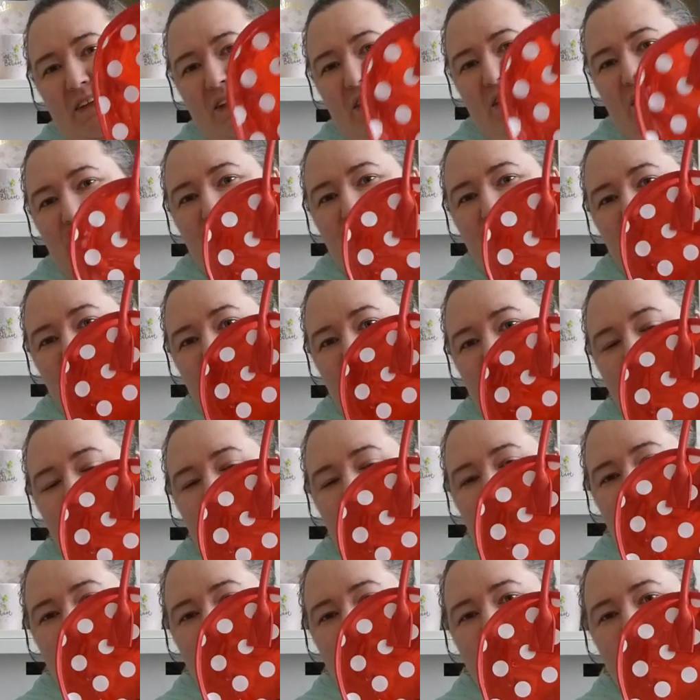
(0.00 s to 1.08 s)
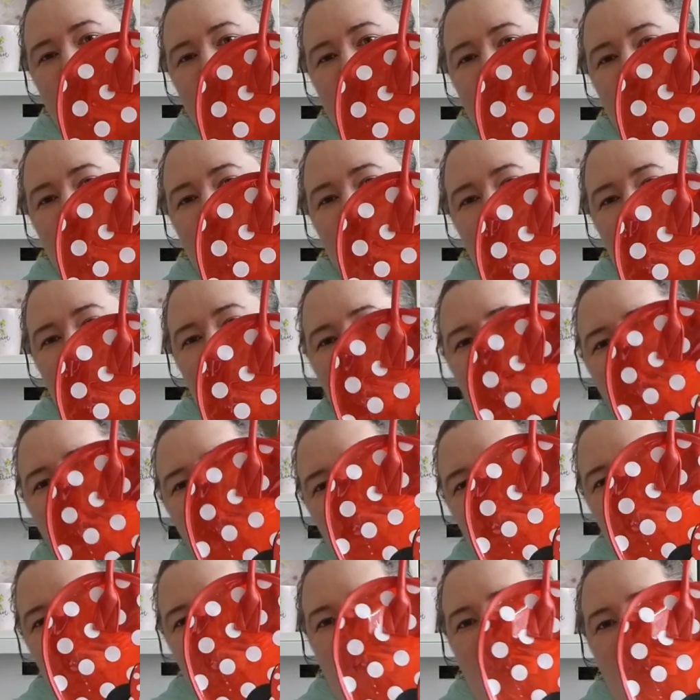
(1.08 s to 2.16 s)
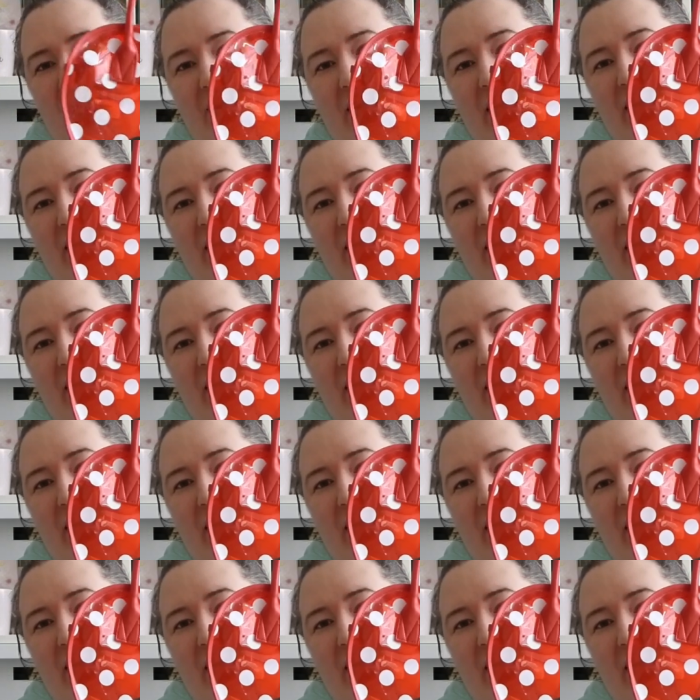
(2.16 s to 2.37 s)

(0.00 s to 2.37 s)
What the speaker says: down to just £3, so we thought we'd get it for